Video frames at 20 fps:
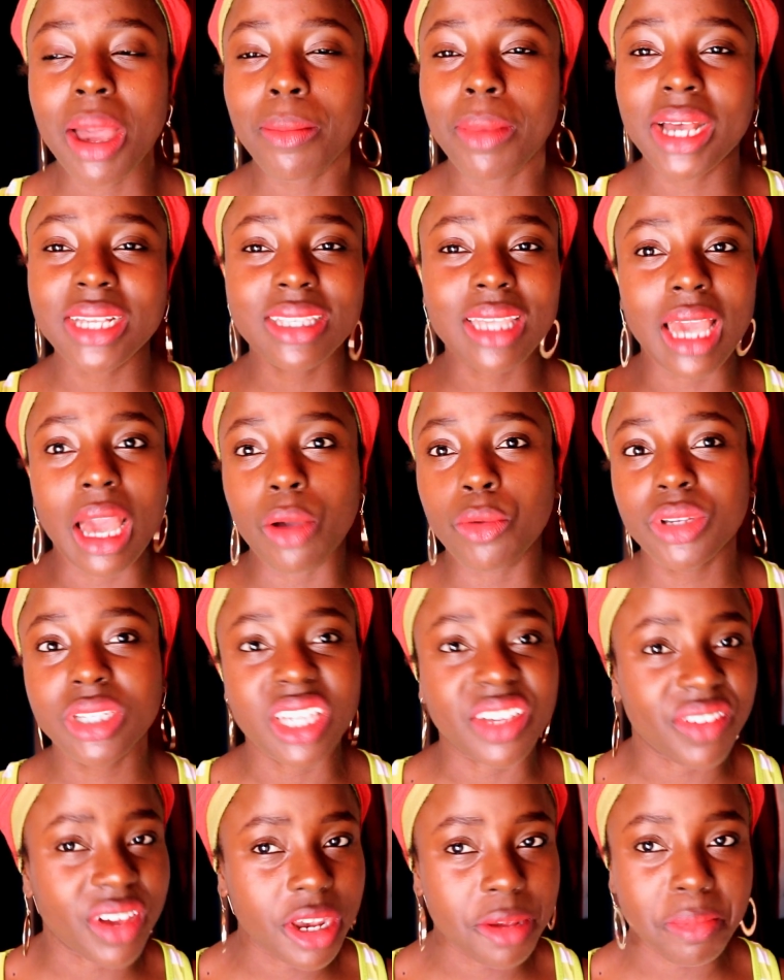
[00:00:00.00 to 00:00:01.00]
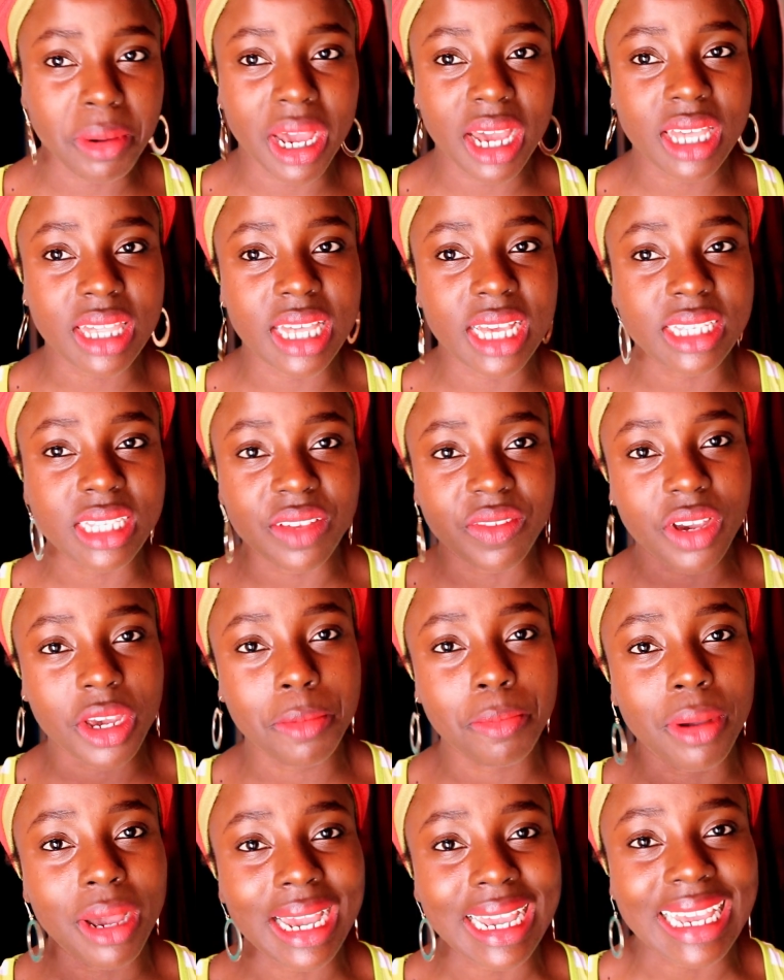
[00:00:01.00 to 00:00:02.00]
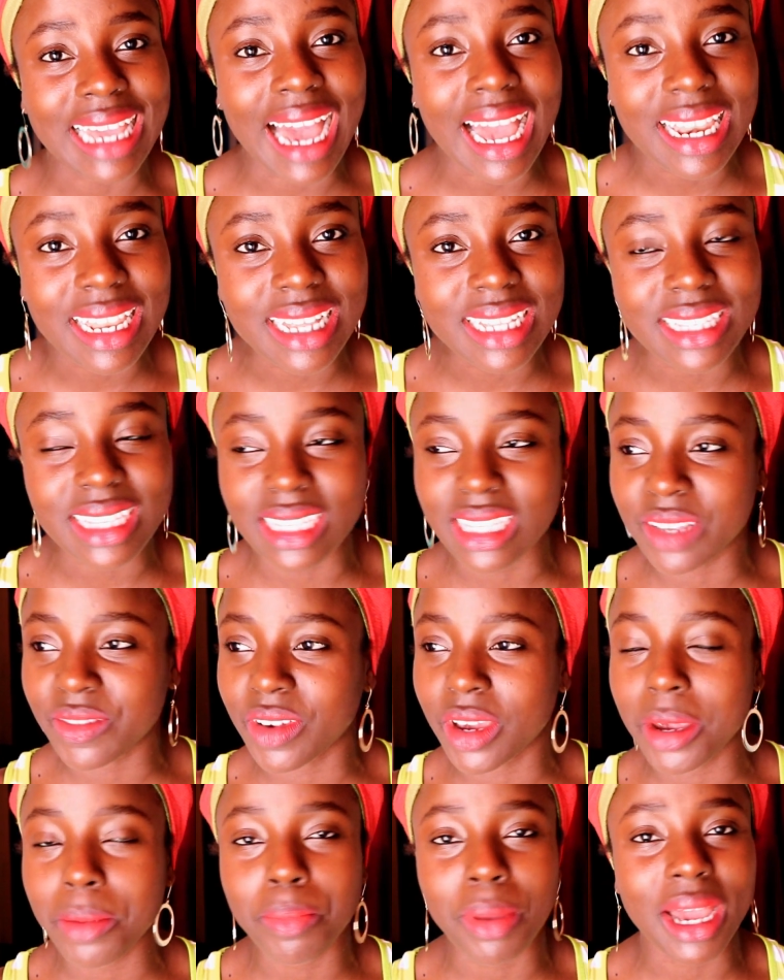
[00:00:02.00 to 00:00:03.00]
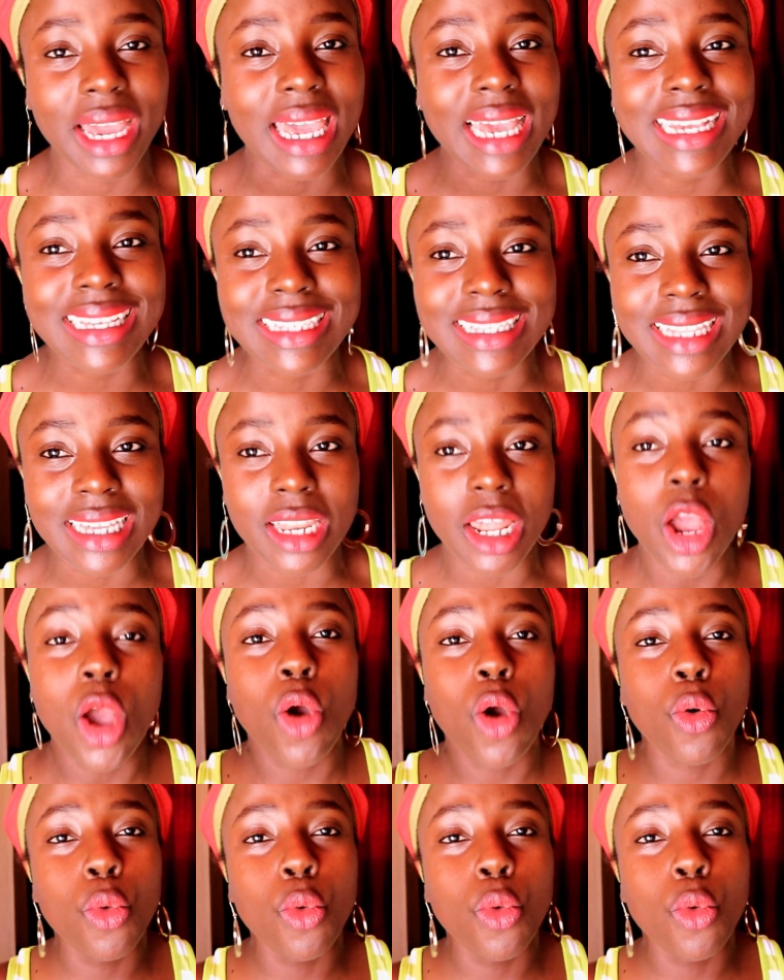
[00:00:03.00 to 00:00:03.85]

I'm asking her which Safari Park? The Safari Park Gardens, the Safari Park Estate.